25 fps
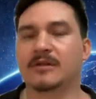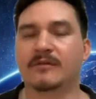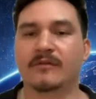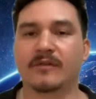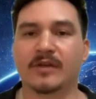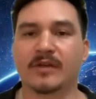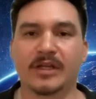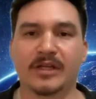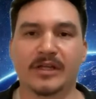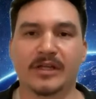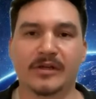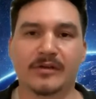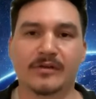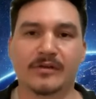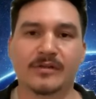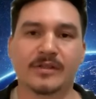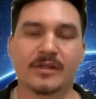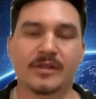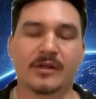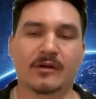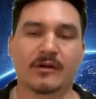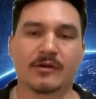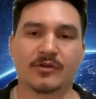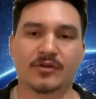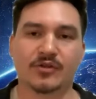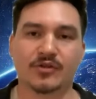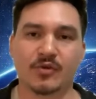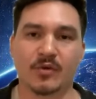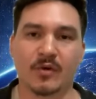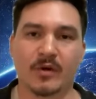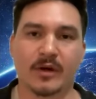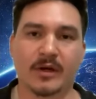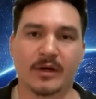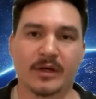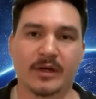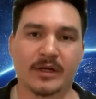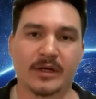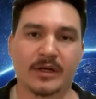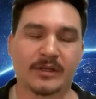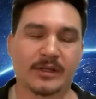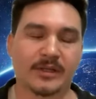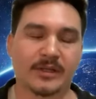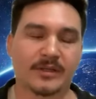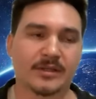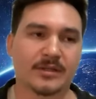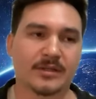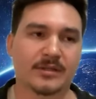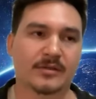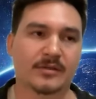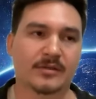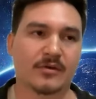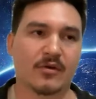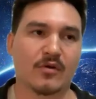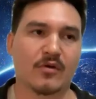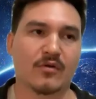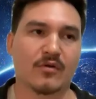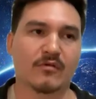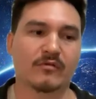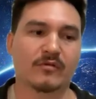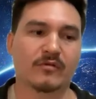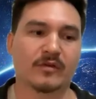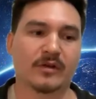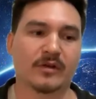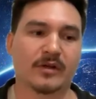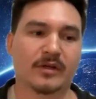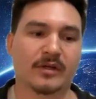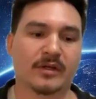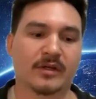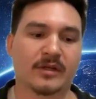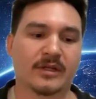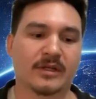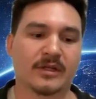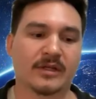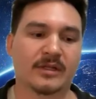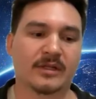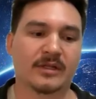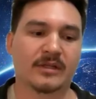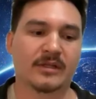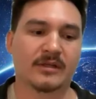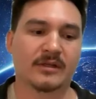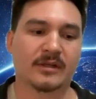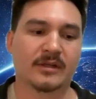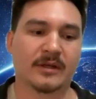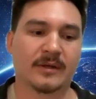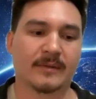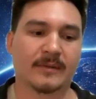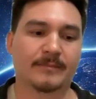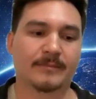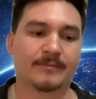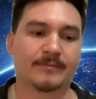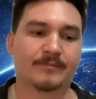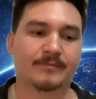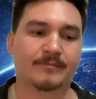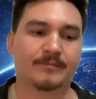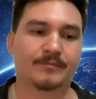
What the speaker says: videos that are short and that just go over um,